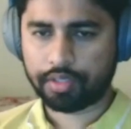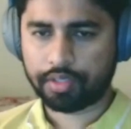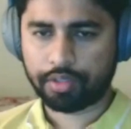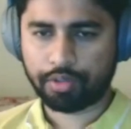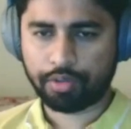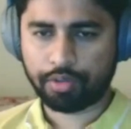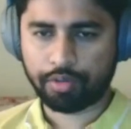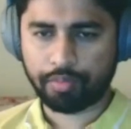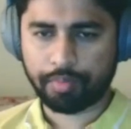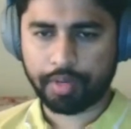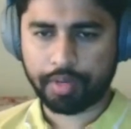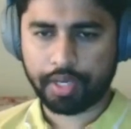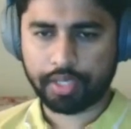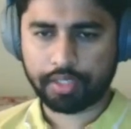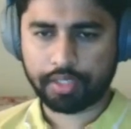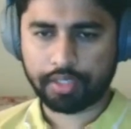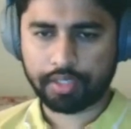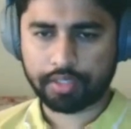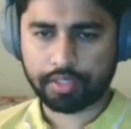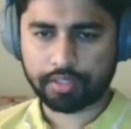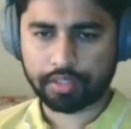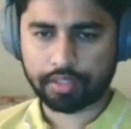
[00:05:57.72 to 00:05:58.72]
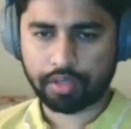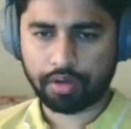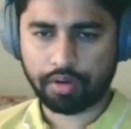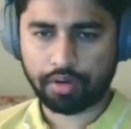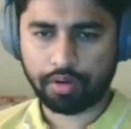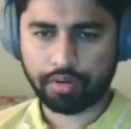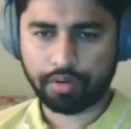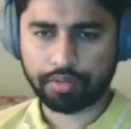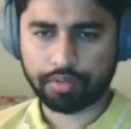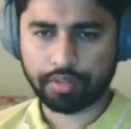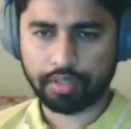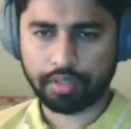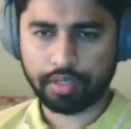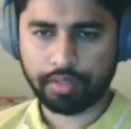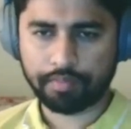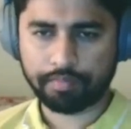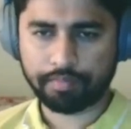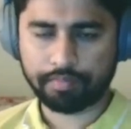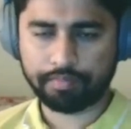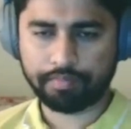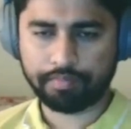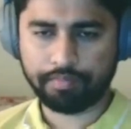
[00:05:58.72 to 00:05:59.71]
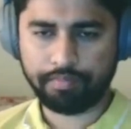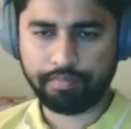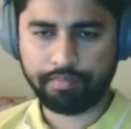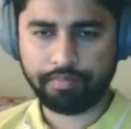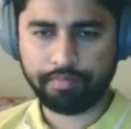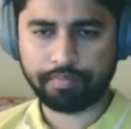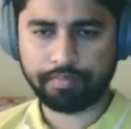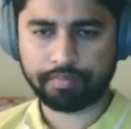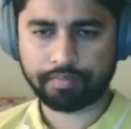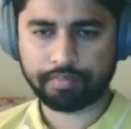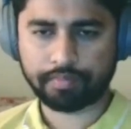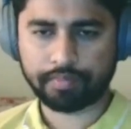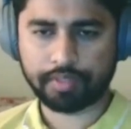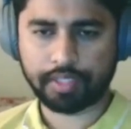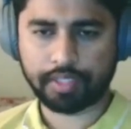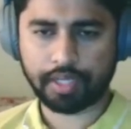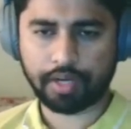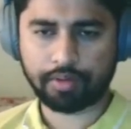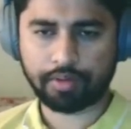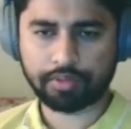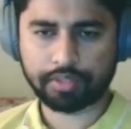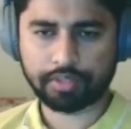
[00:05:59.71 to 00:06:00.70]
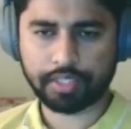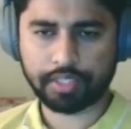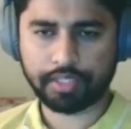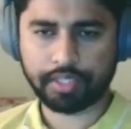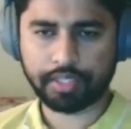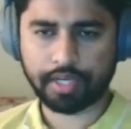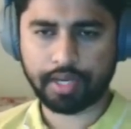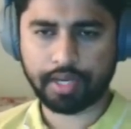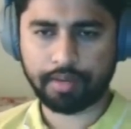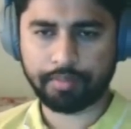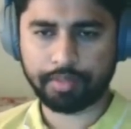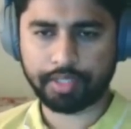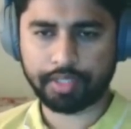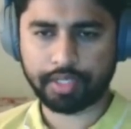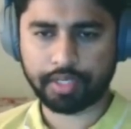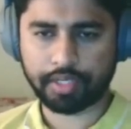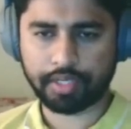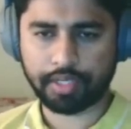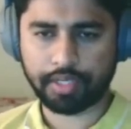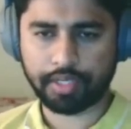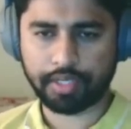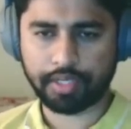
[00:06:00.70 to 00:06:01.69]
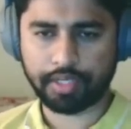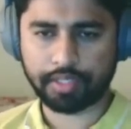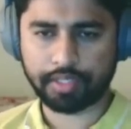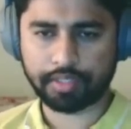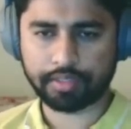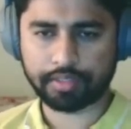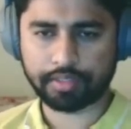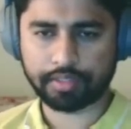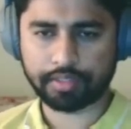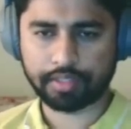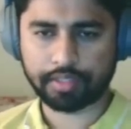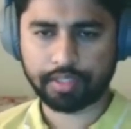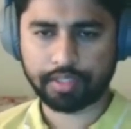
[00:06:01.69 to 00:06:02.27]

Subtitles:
to make this hole. The outside diameter is